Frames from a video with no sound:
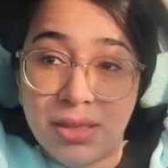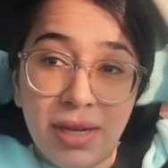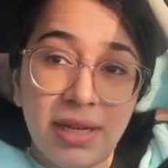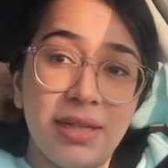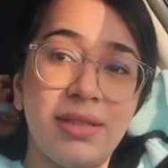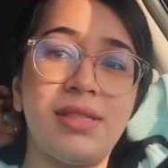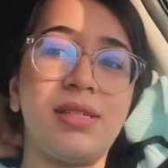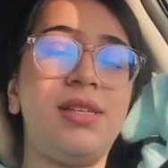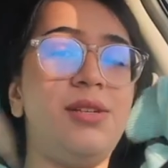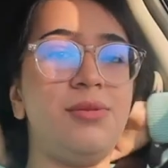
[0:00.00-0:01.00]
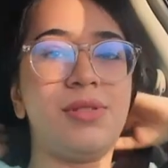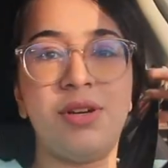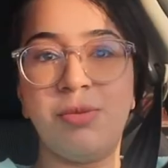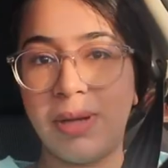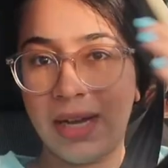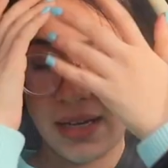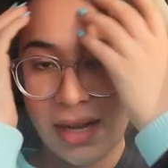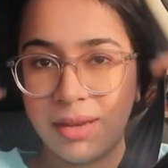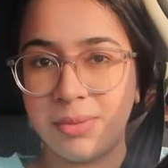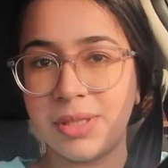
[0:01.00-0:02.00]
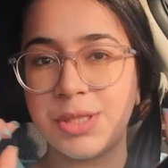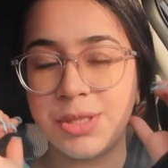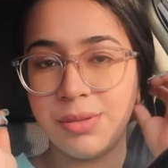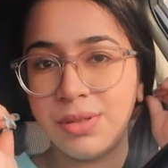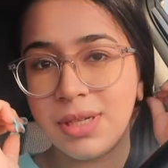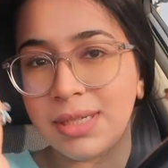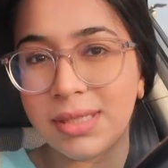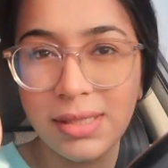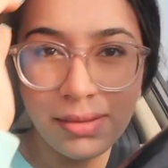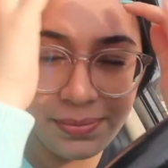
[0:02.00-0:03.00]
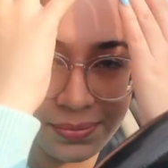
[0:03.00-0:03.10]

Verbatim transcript: i got this cute tote bag i kind of want to show you guys it